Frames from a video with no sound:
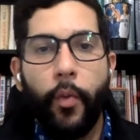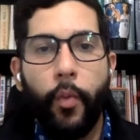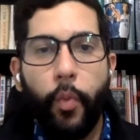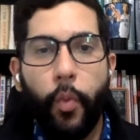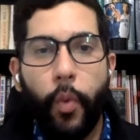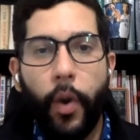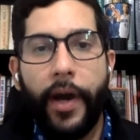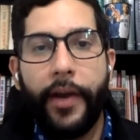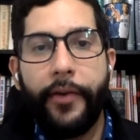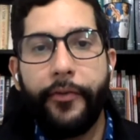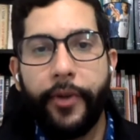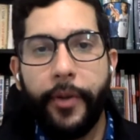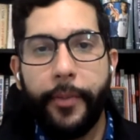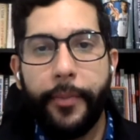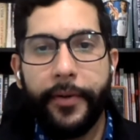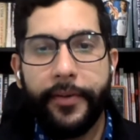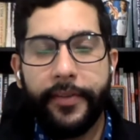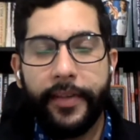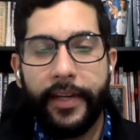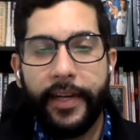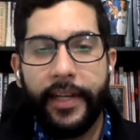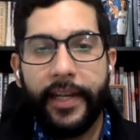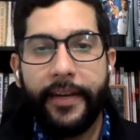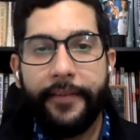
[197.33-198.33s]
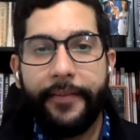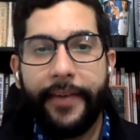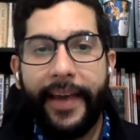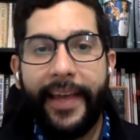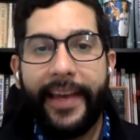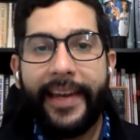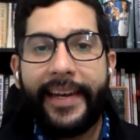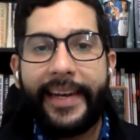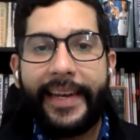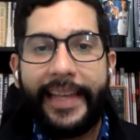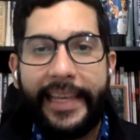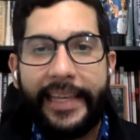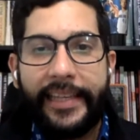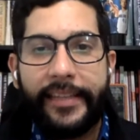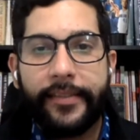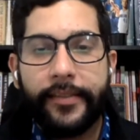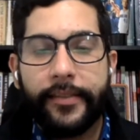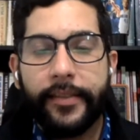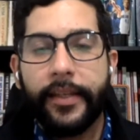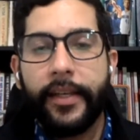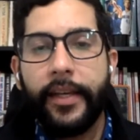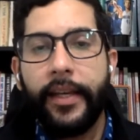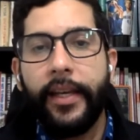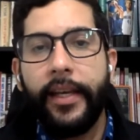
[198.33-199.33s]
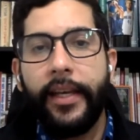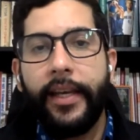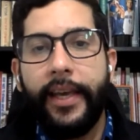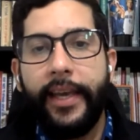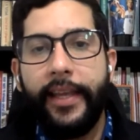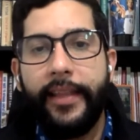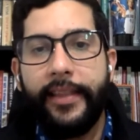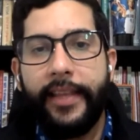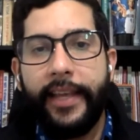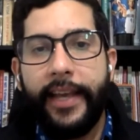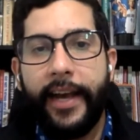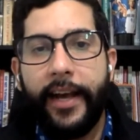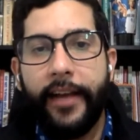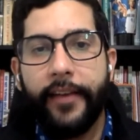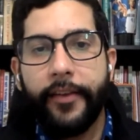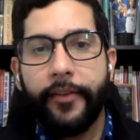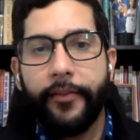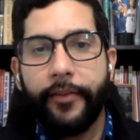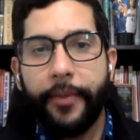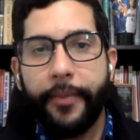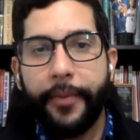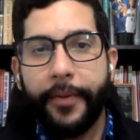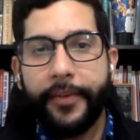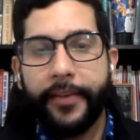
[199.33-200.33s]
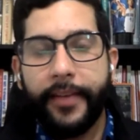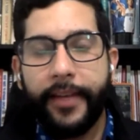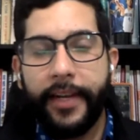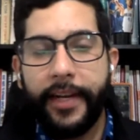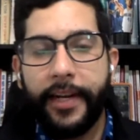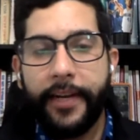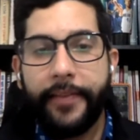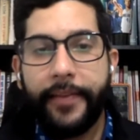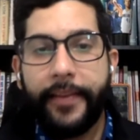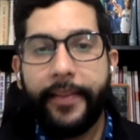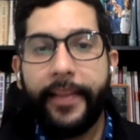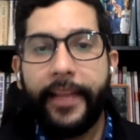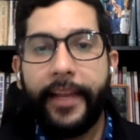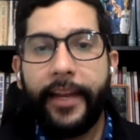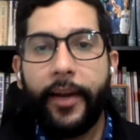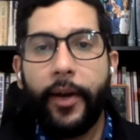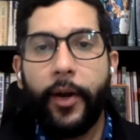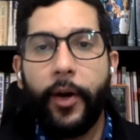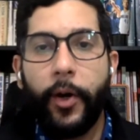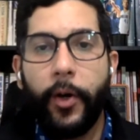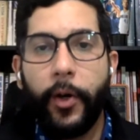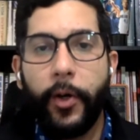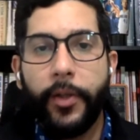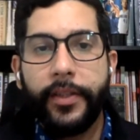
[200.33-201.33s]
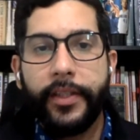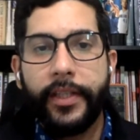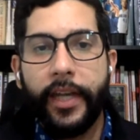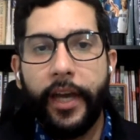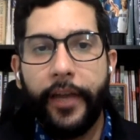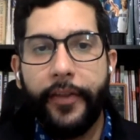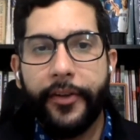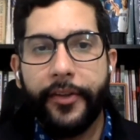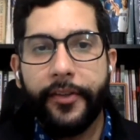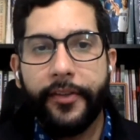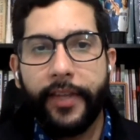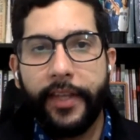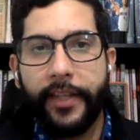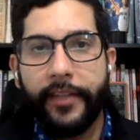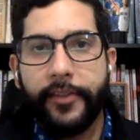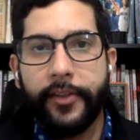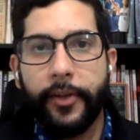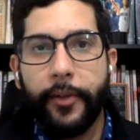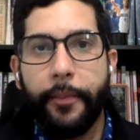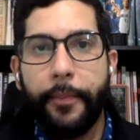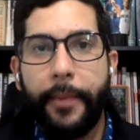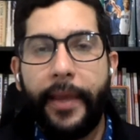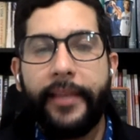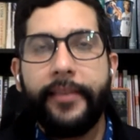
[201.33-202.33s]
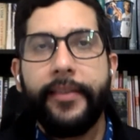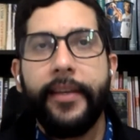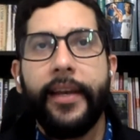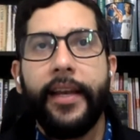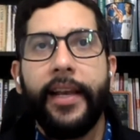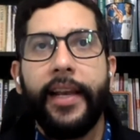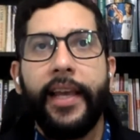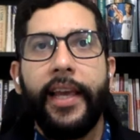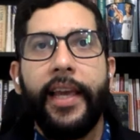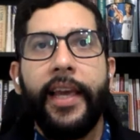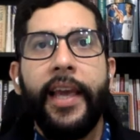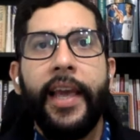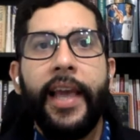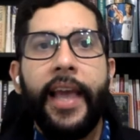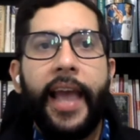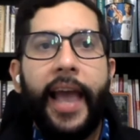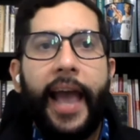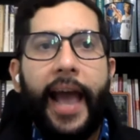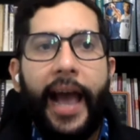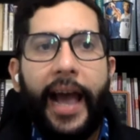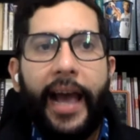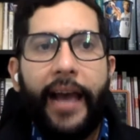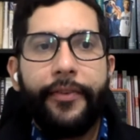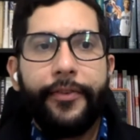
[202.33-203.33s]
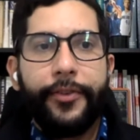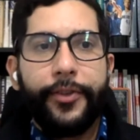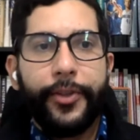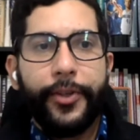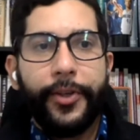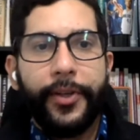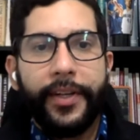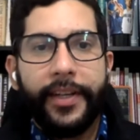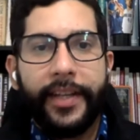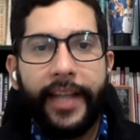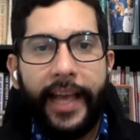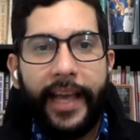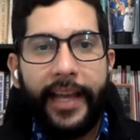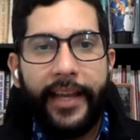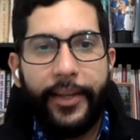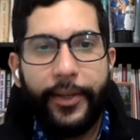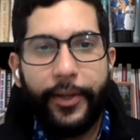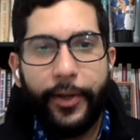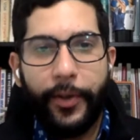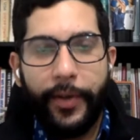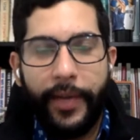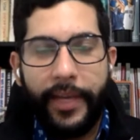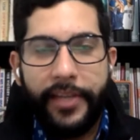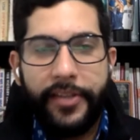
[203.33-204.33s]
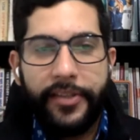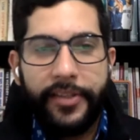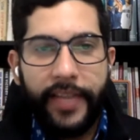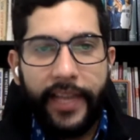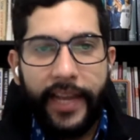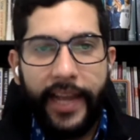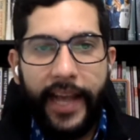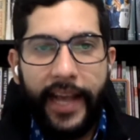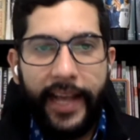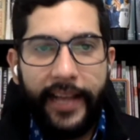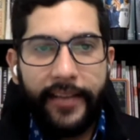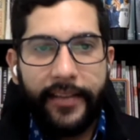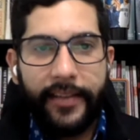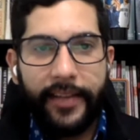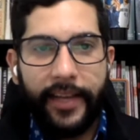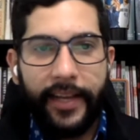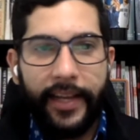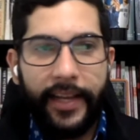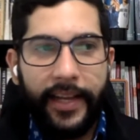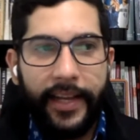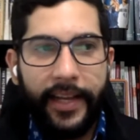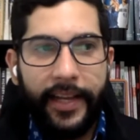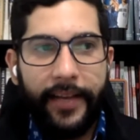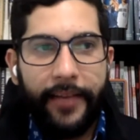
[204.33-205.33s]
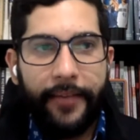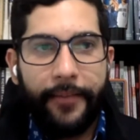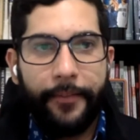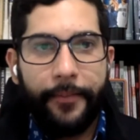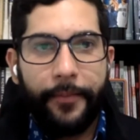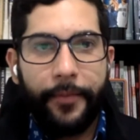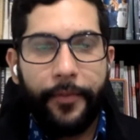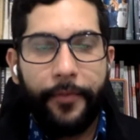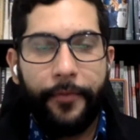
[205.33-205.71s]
one representative at least in the House of Representatives. And then all the other seats, so basically after that, each state has a